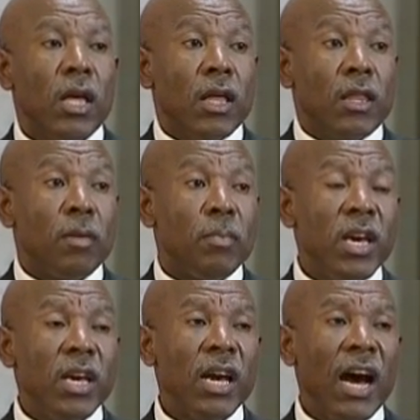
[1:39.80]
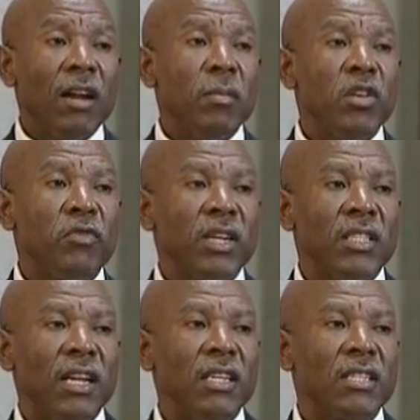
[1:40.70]
The BER
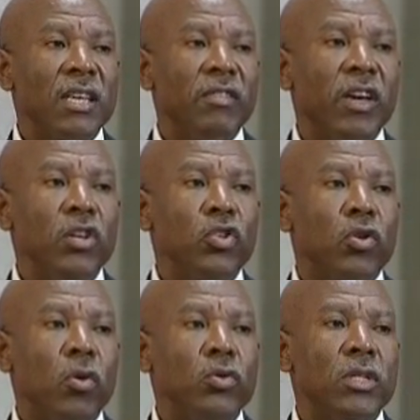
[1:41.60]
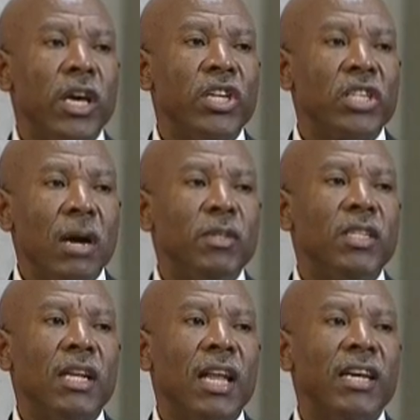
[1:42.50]
Manufacturing Survey shows a sharp
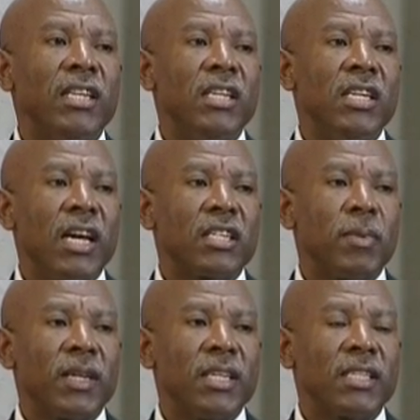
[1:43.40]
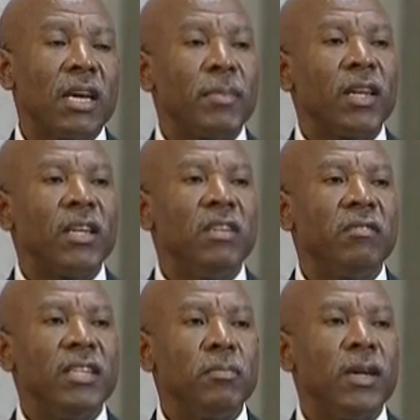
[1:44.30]
decline in expected capital
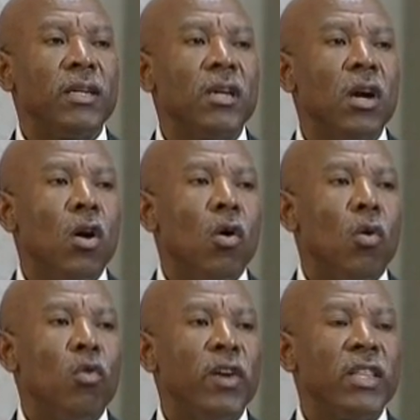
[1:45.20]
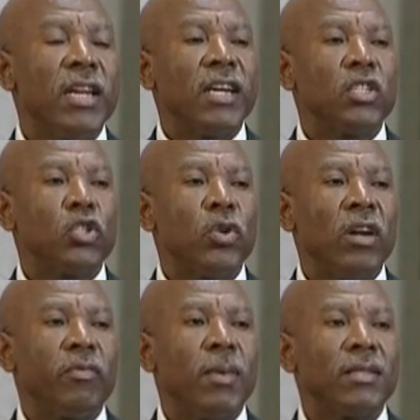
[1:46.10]
investment over the next
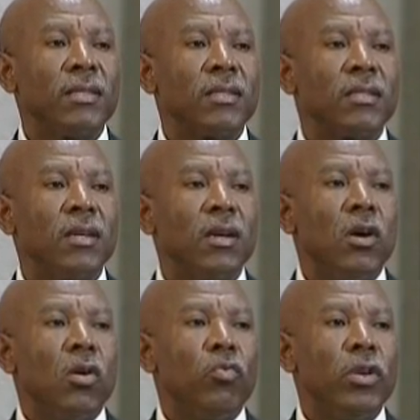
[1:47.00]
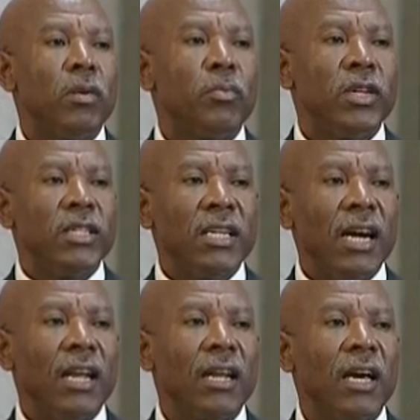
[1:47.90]
12 months, with the
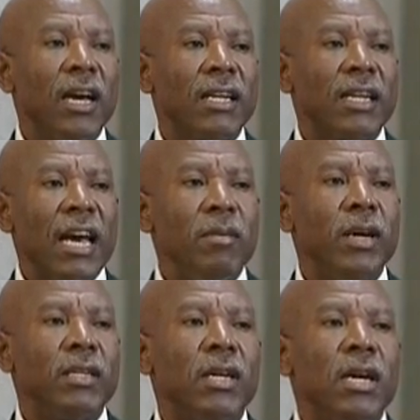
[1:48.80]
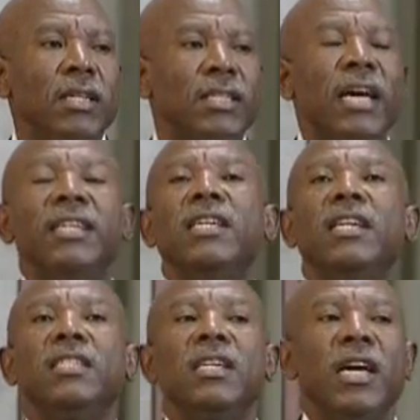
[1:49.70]
political climate
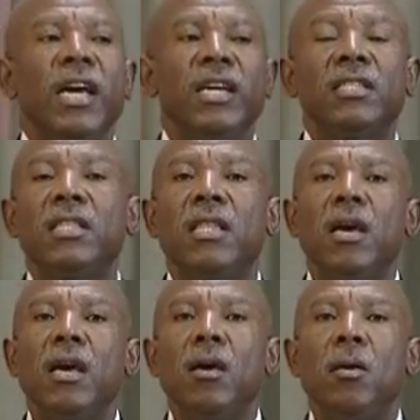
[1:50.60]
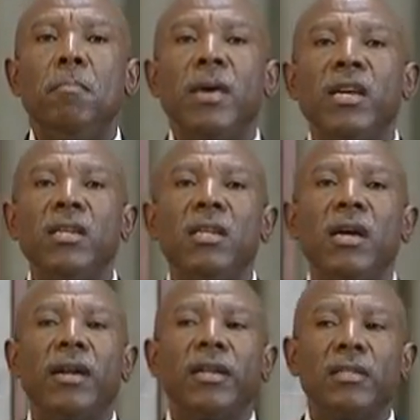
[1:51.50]
cited as the main
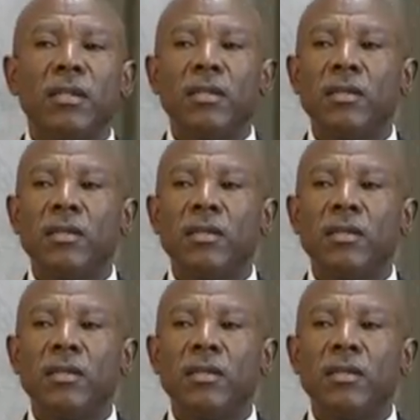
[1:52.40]
reason.